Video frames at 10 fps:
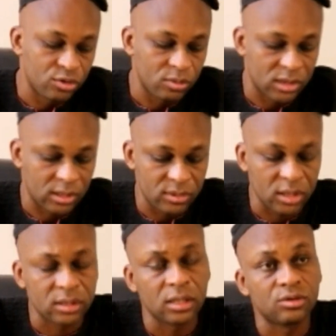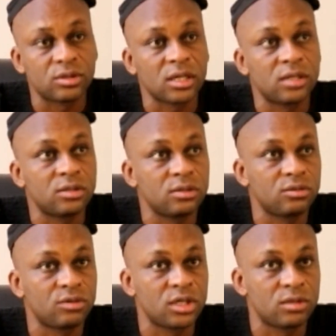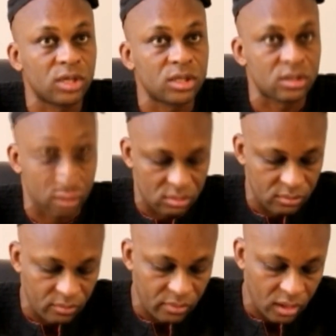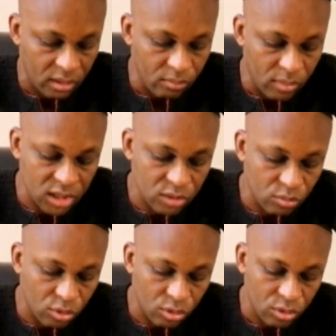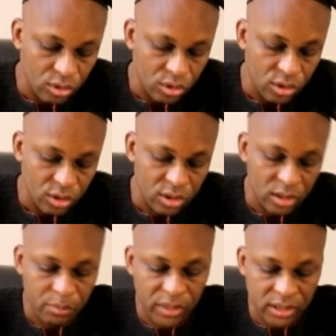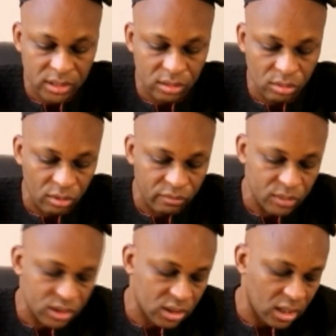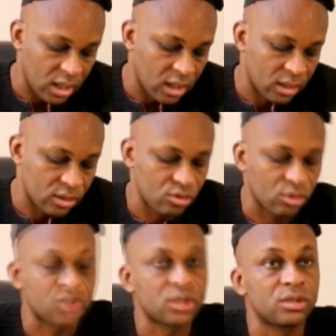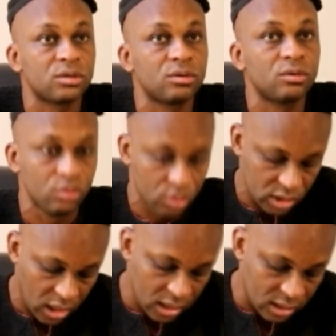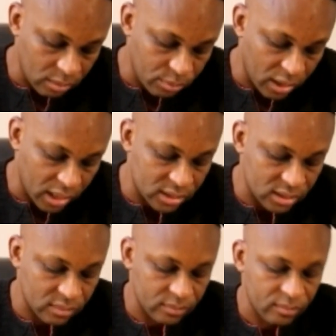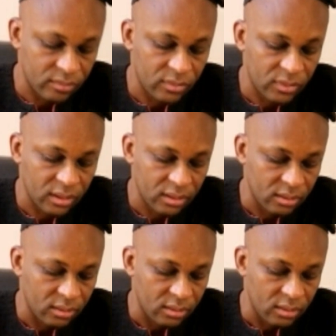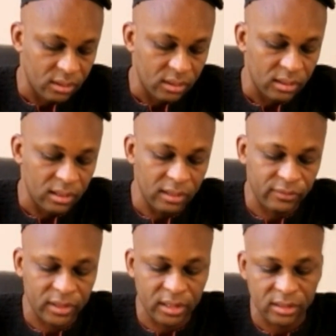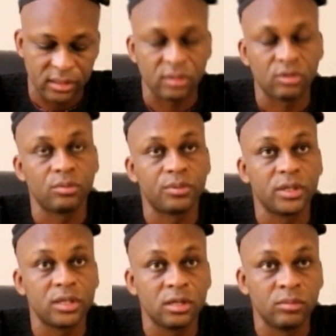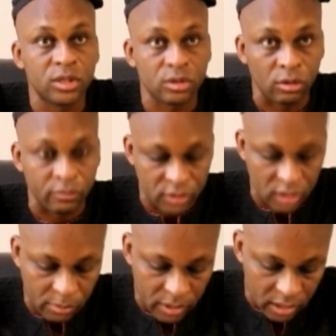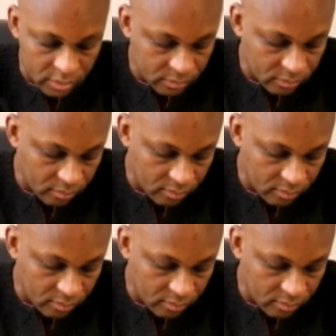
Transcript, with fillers: being to be subjected to such treatment, much more the person of Mister Eric Johnson, whose enterprise lifted the corporate image of Jirapa